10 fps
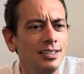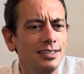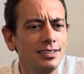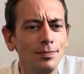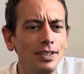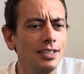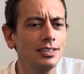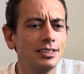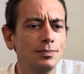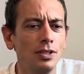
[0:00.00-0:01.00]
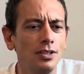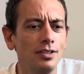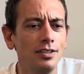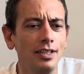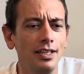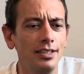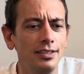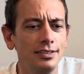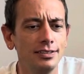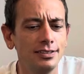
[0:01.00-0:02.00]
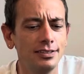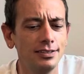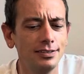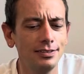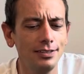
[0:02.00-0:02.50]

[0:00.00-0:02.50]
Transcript: something as small as,